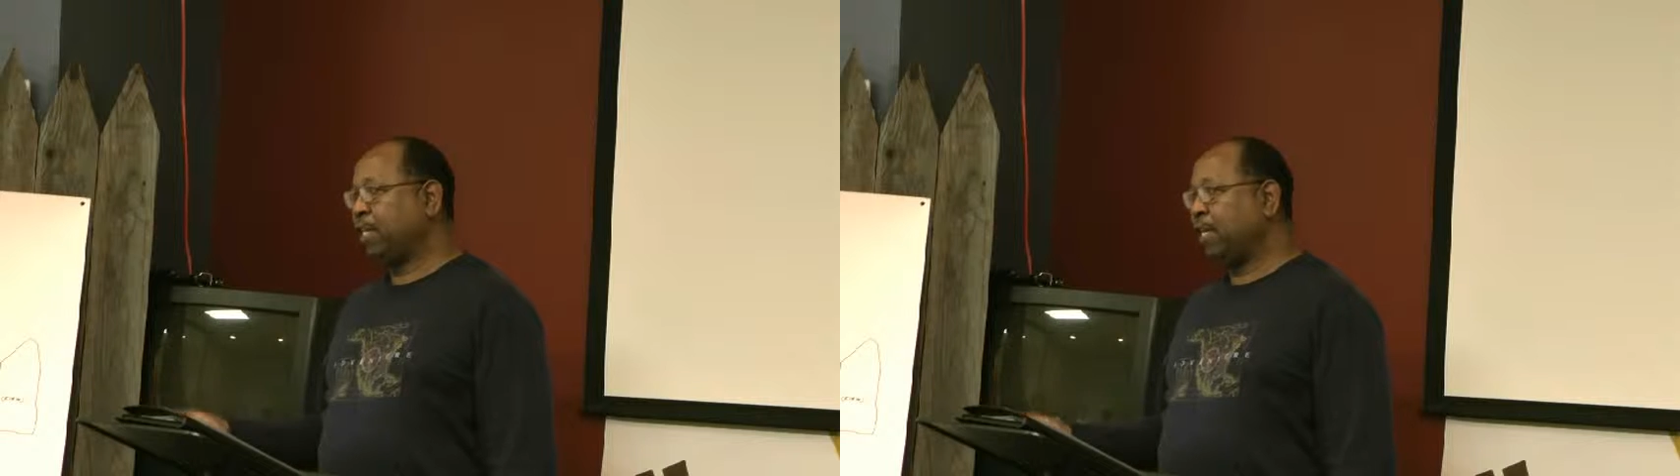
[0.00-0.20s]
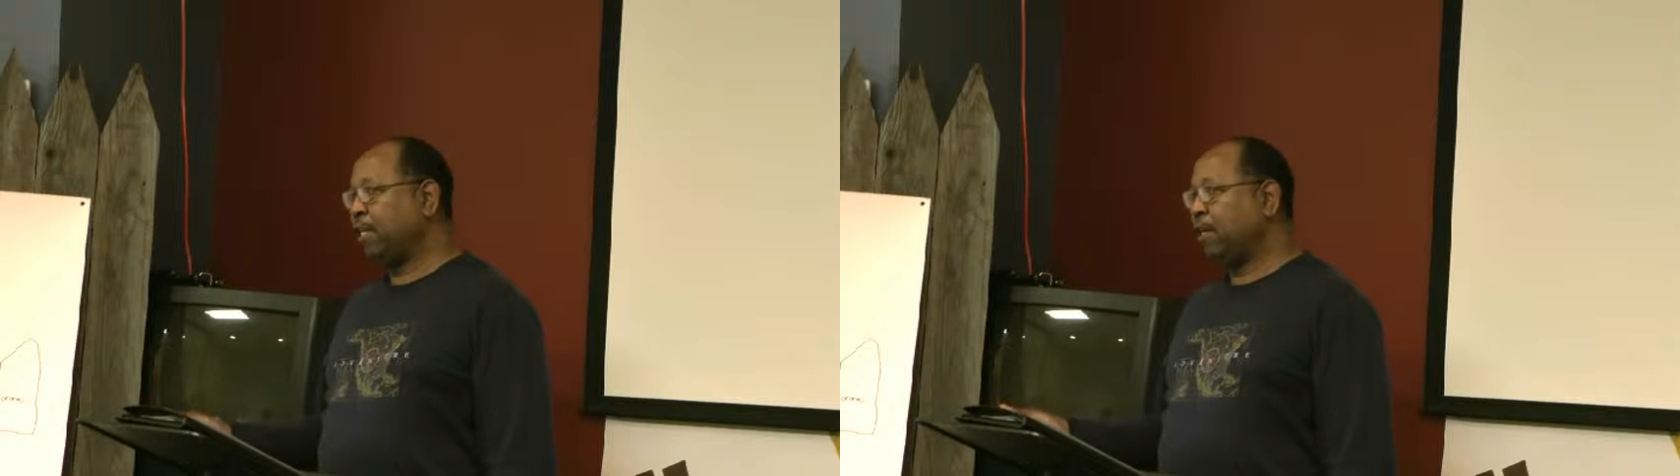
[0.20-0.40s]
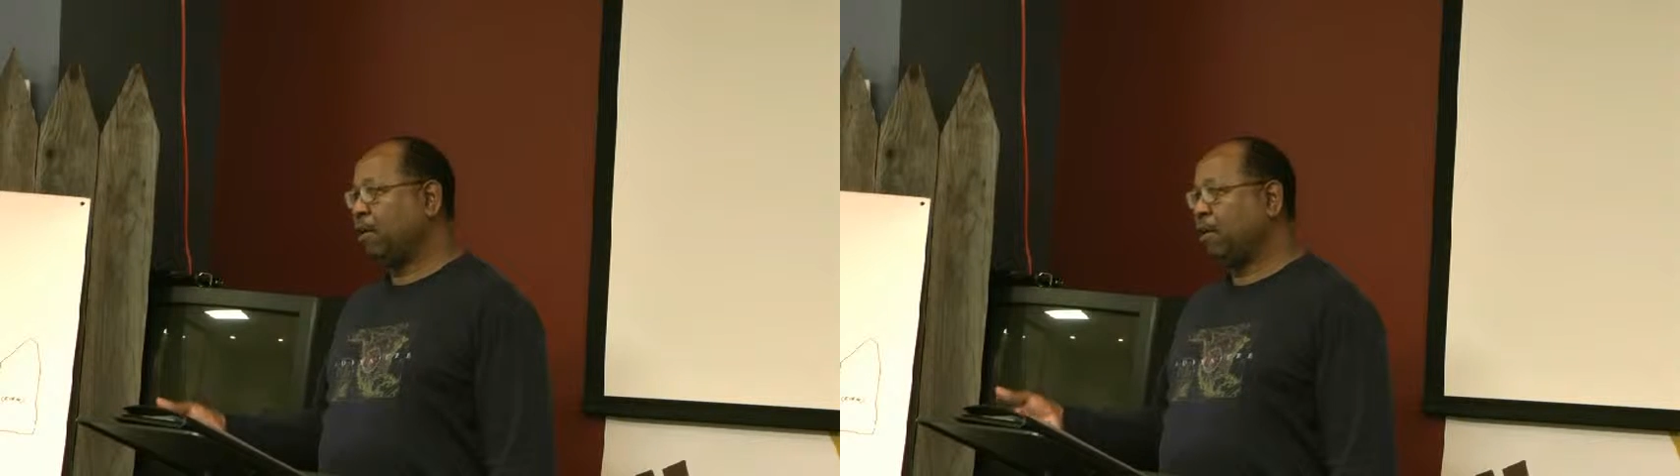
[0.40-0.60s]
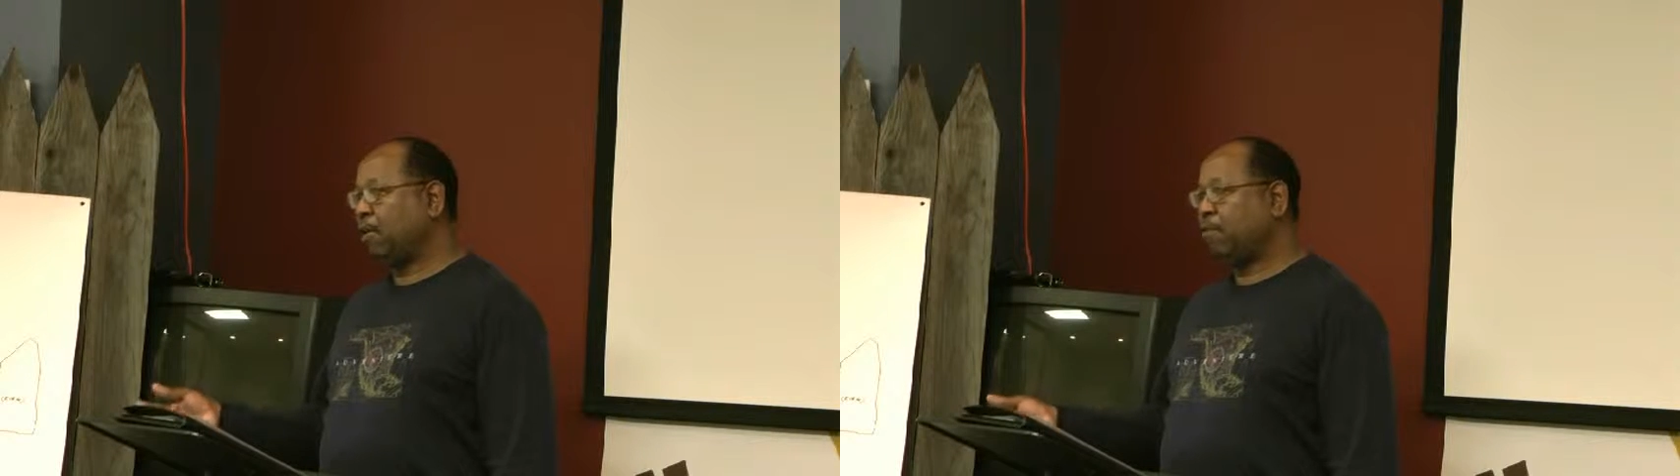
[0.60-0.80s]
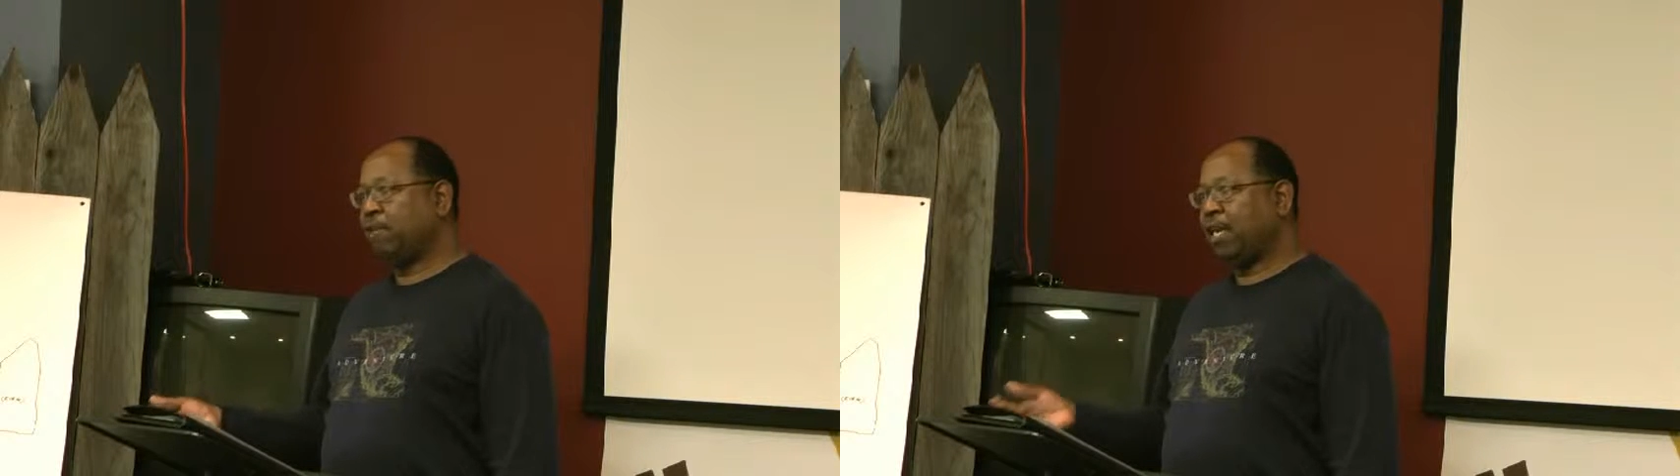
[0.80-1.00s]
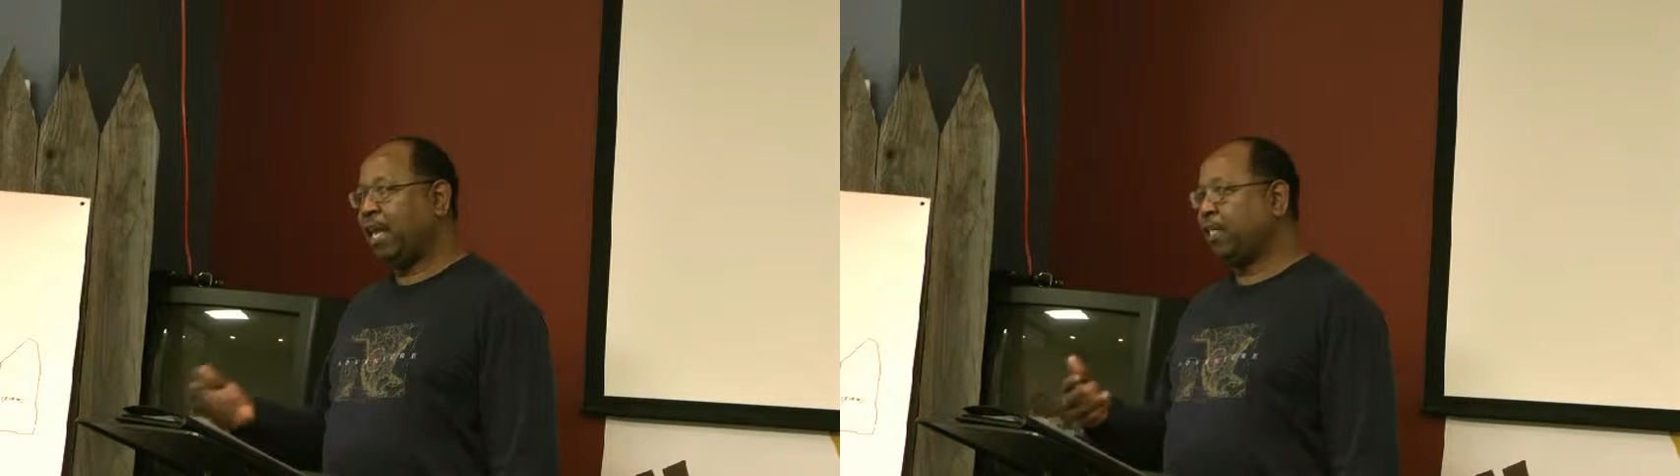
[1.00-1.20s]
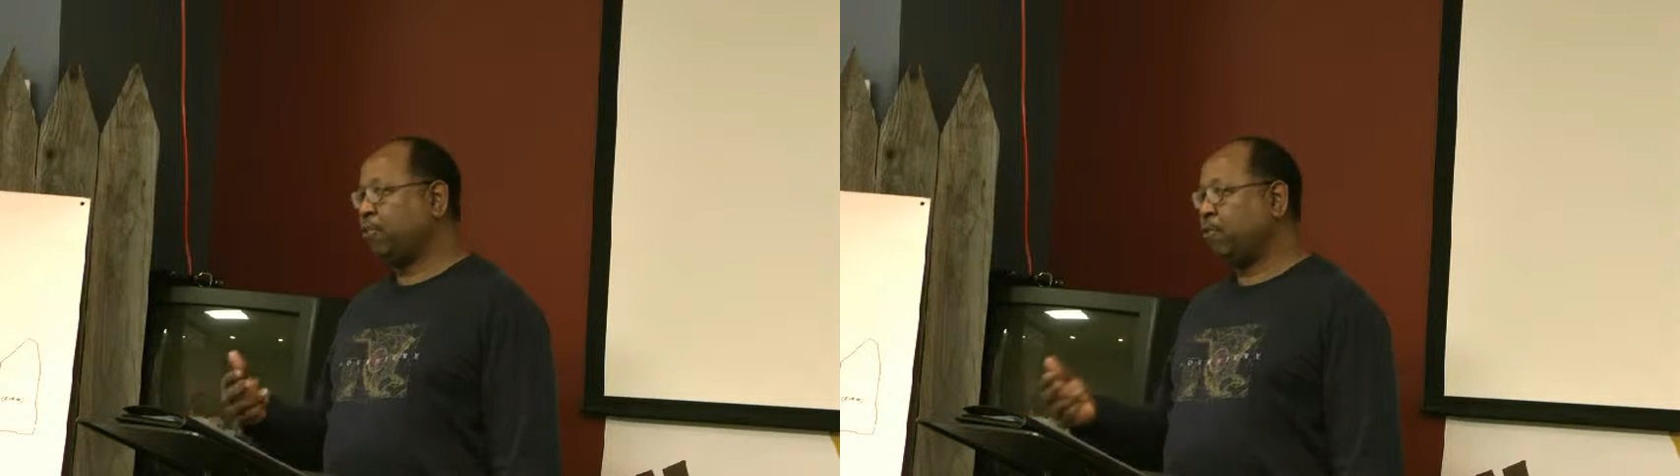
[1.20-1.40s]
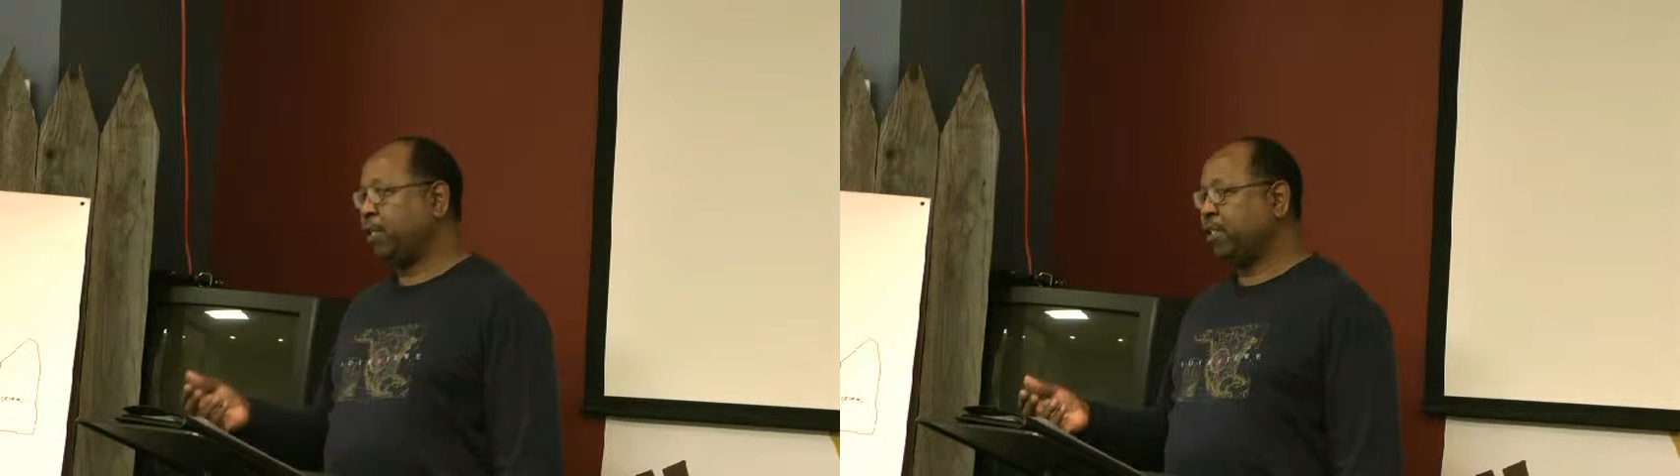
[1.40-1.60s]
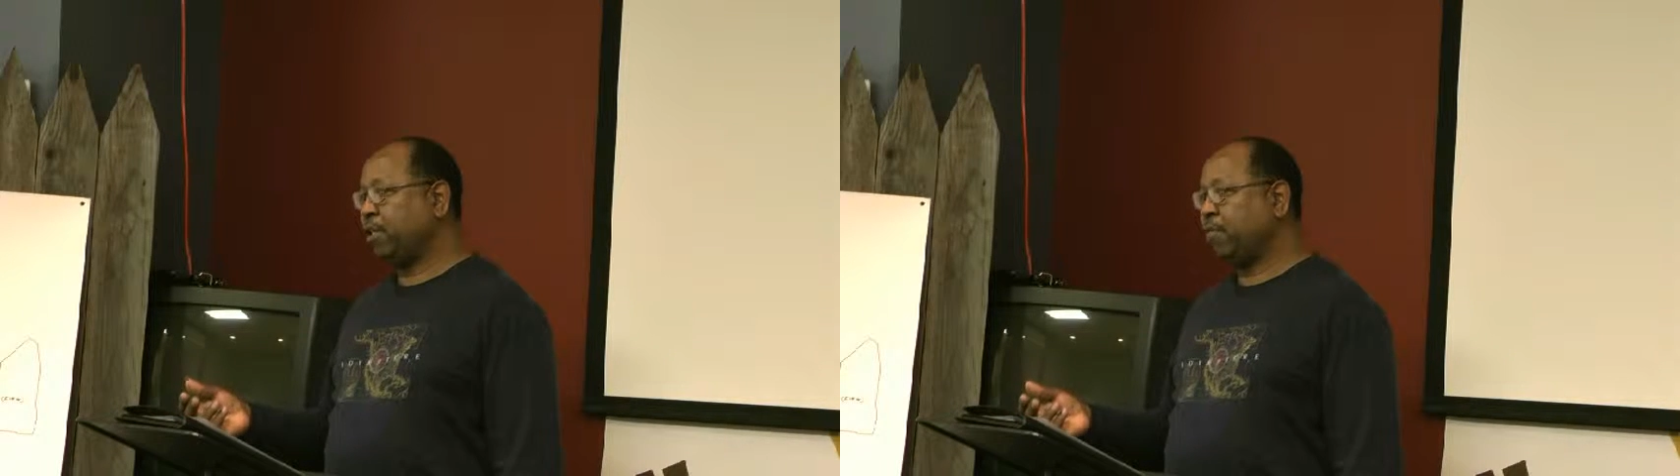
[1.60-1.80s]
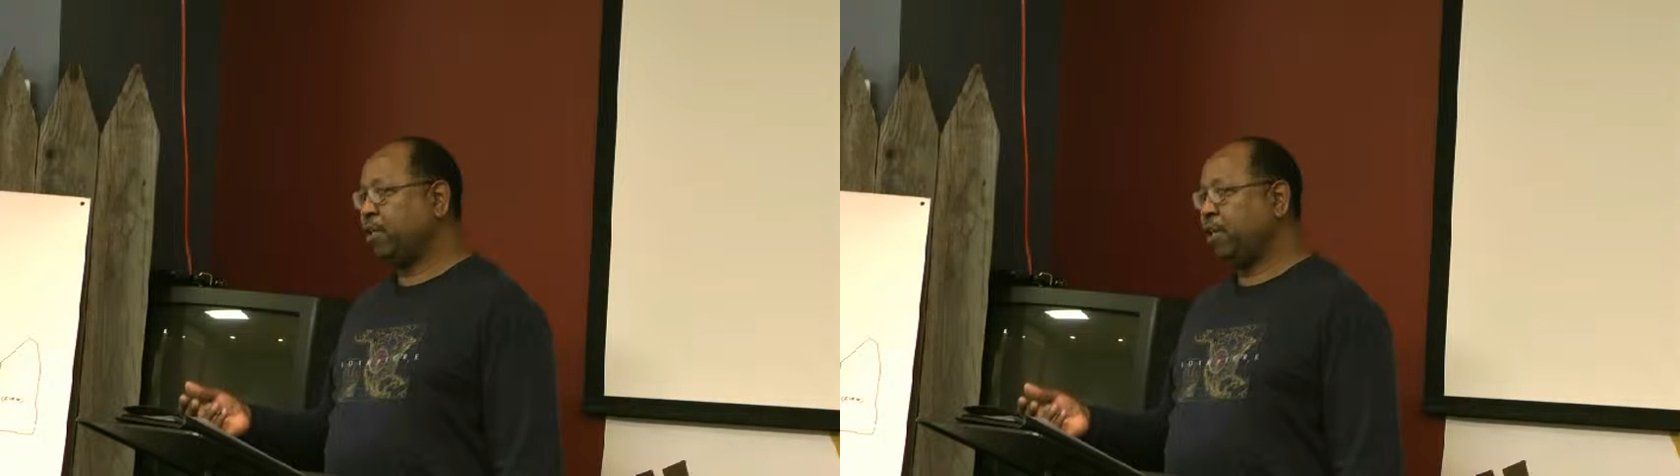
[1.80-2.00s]
seen over the last
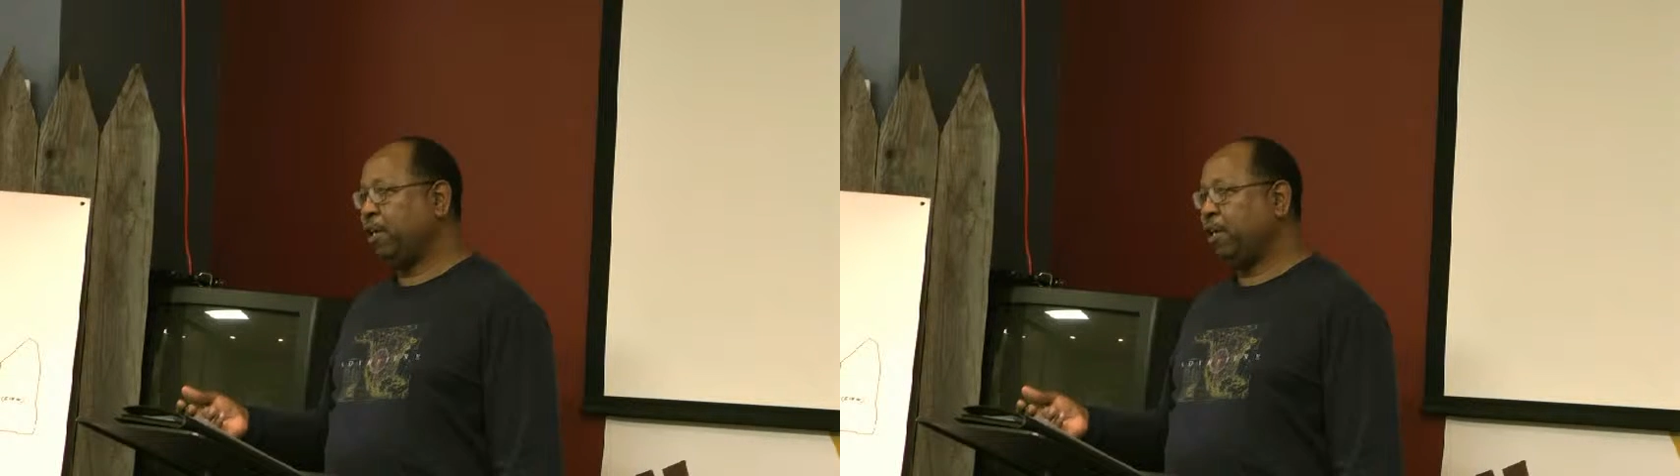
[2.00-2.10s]
20-something